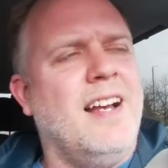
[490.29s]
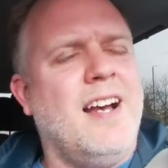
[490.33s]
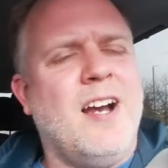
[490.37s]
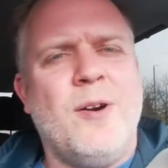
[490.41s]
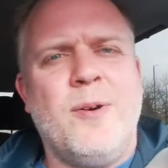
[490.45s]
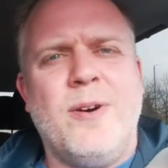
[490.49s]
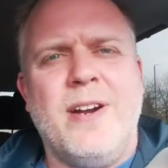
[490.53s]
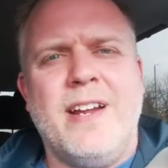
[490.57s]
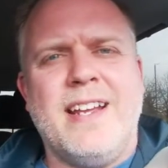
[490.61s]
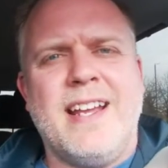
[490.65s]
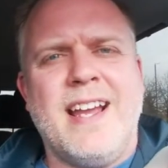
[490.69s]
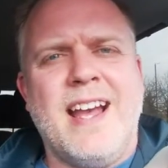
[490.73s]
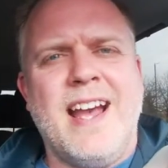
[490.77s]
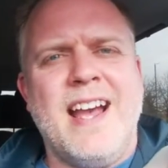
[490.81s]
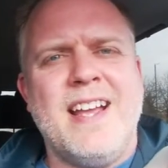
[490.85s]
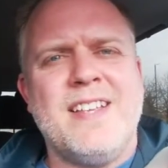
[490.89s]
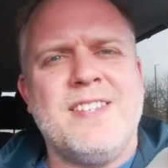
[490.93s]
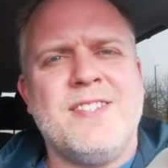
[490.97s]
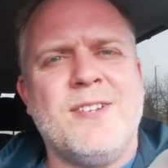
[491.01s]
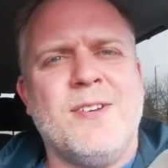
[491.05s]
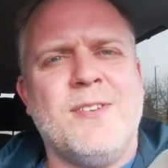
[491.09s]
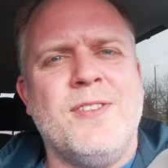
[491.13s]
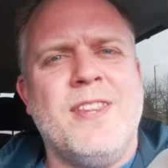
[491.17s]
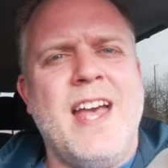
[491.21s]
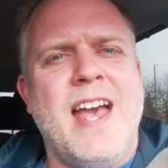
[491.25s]
All right,
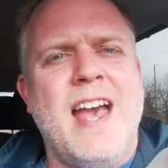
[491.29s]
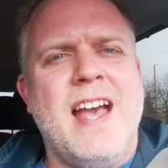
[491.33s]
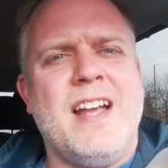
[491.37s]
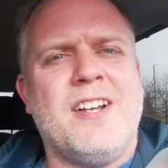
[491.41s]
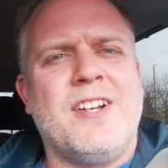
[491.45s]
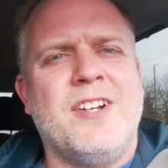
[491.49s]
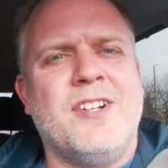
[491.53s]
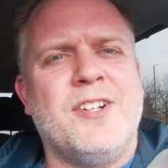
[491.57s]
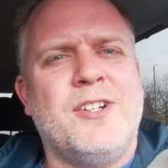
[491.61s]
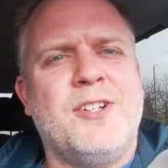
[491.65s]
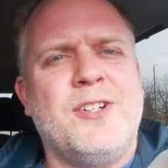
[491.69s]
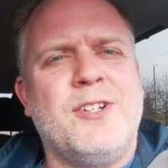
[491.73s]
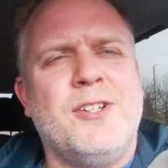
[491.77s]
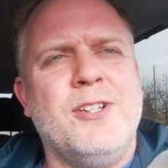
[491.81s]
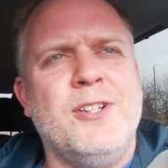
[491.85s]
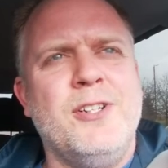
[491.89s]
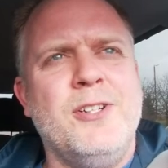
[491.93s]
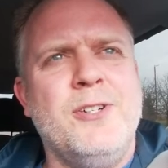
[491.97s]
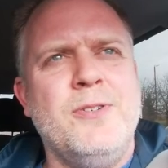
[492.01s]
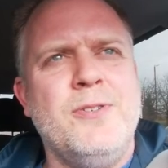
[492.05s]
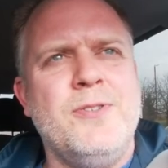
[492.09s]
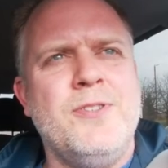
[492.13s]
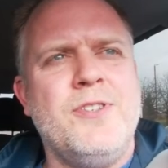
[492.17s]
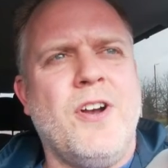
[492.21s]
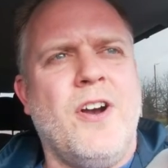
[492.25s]
guys, so that
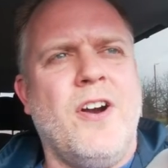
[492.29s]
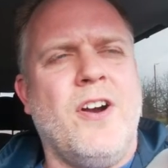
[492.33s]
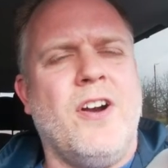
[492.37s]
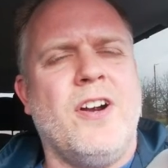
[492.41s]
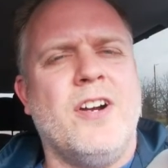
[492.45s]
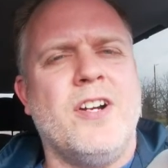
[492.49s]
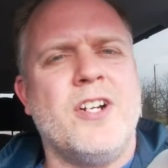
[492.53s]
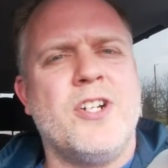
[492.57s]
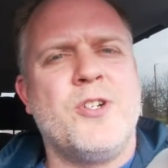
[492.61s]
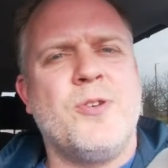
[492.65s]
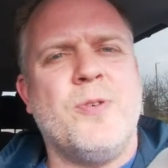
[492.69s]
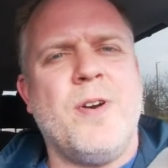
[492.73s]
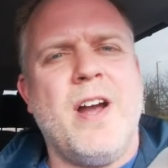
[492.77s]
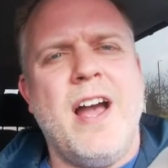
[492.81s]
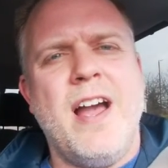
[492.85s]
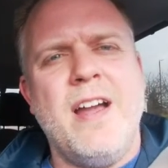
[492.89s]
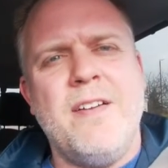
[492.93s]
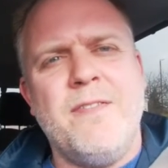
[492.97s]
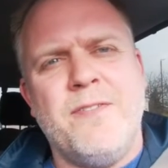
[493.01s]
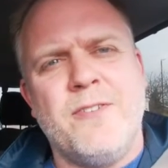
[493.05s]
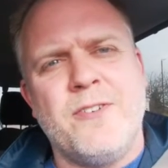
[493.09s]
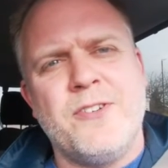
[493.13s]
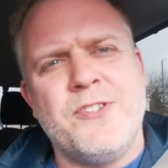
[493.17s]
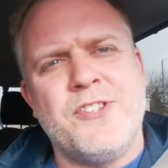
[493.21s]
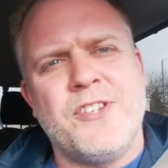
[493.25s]
concludes our
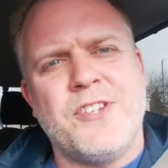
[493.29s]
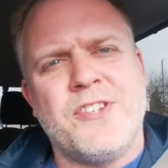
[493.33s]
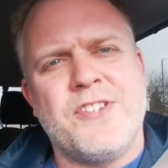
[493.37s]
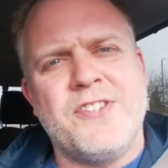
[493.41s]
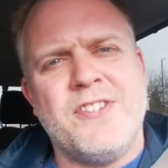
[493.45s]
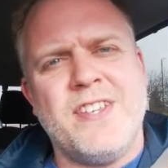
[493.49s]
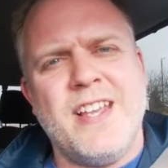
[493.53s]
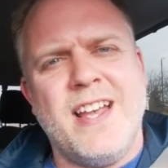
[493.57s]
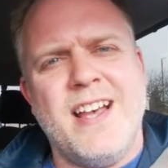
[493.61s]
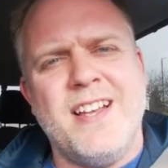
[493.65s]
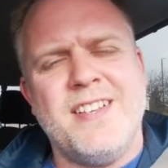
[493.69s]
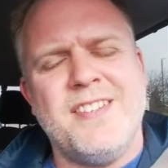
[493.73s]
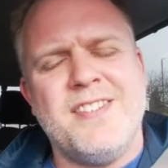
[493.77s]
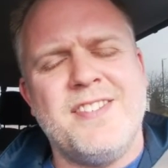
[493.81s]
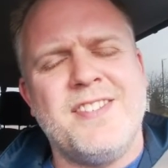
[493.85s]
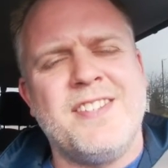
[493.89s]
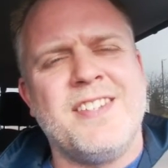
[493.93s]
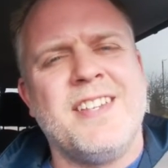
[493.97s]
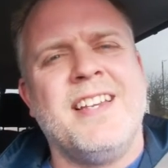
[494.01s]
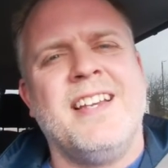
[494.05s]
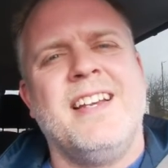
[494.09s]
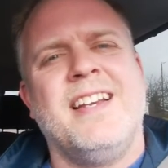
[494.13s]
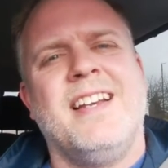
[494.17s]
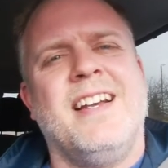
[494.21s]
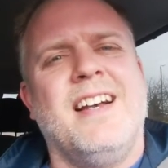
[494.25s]
drive for success.